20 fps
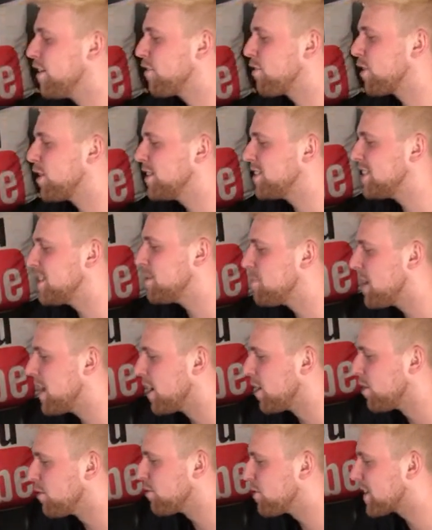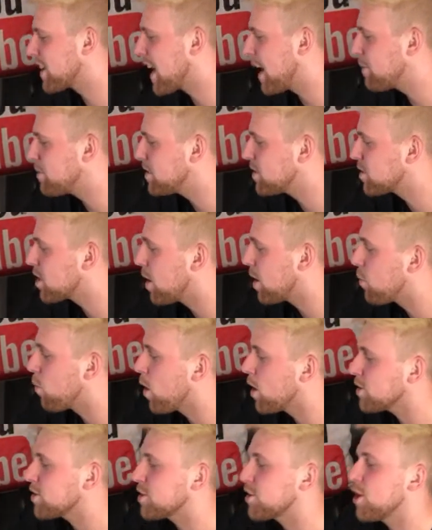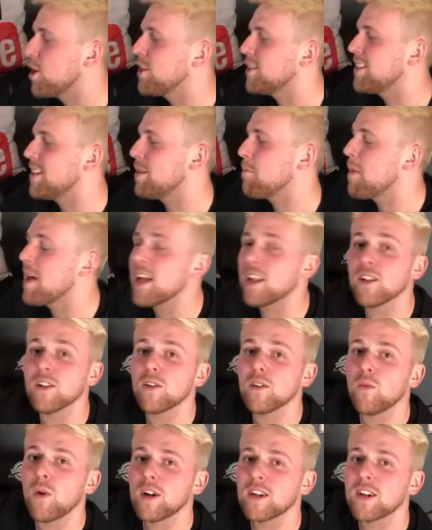30 mil for Captain Tom. What's 30 mil? What